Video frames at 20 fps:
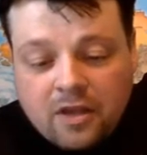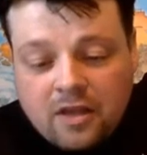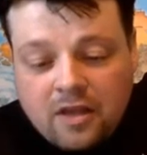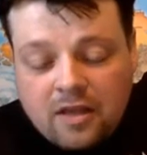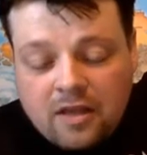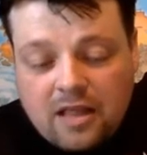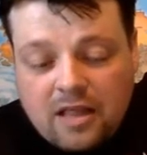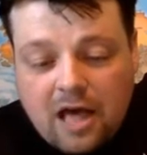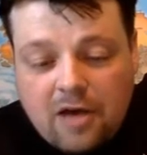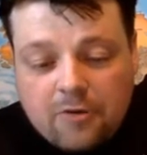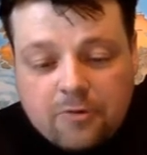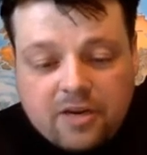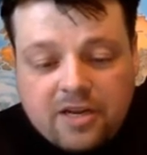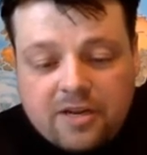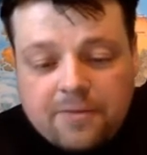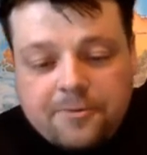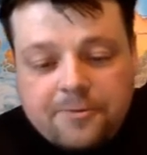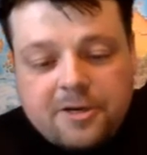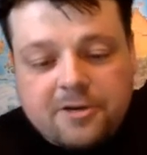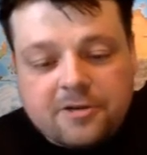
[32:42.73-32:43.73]
I'll read
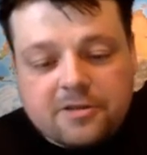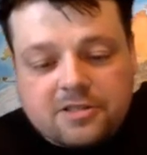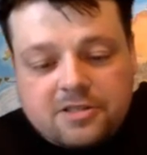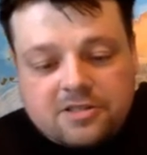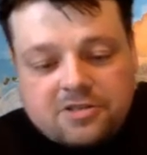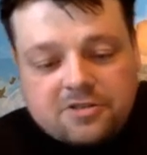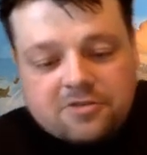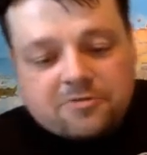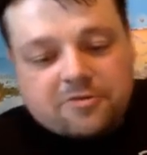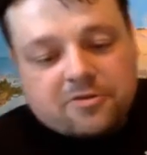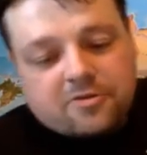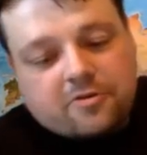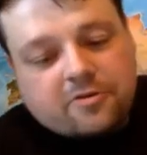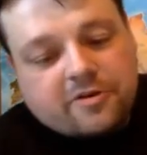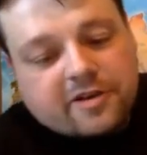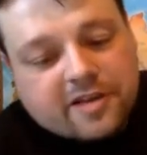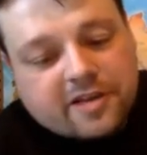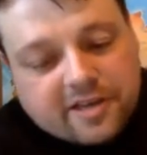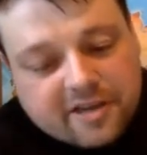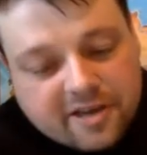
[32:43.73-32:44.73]
appearance to you real
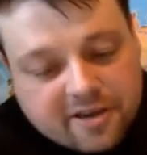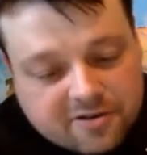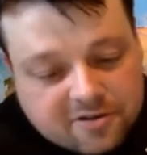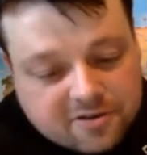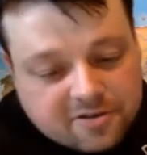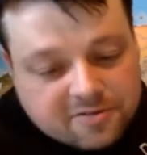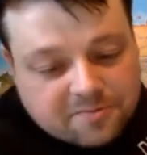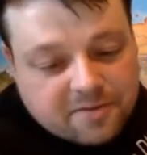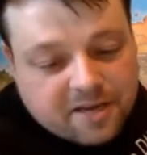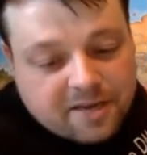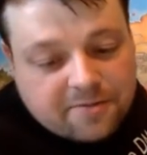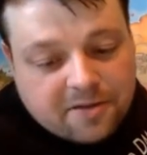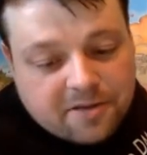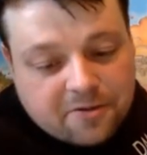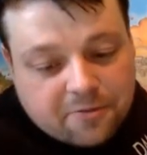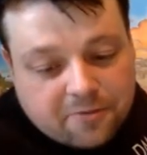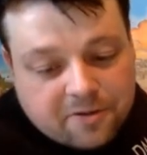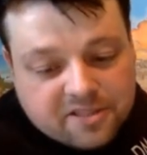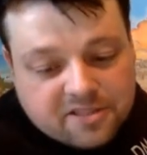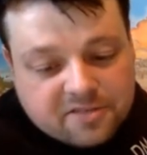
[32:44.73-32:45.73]
quick. Characters may
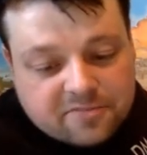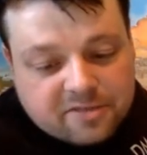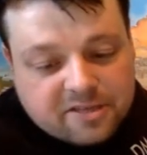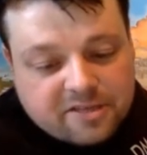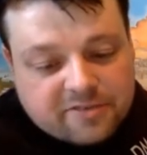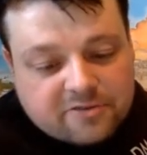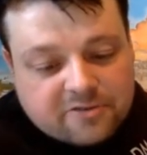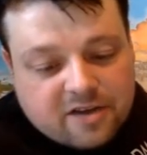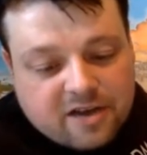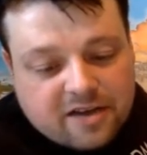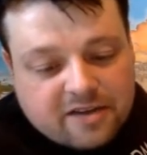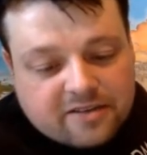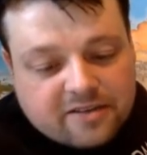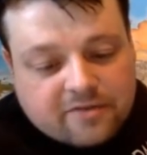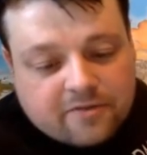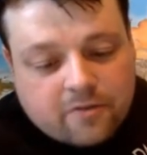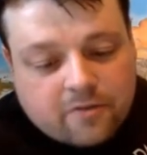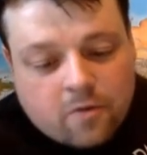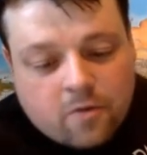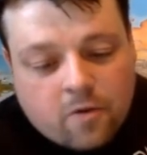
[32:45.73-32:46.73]
be reasonably
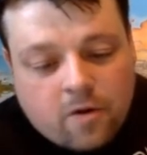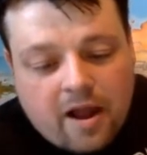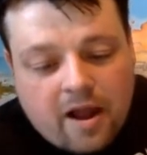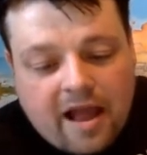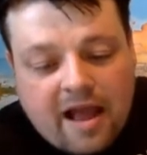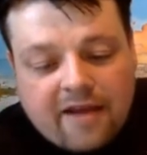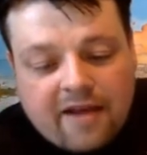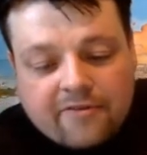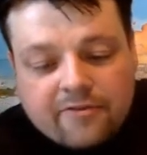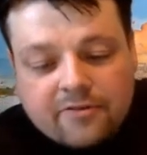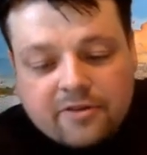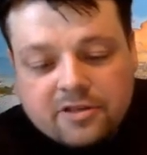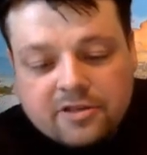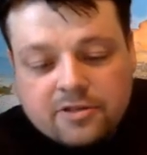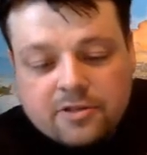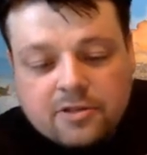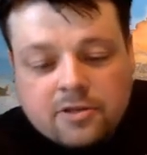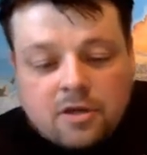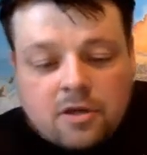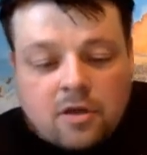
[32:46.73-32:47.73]
attractive or
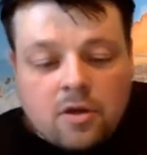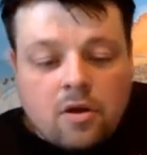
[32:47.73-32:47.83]
average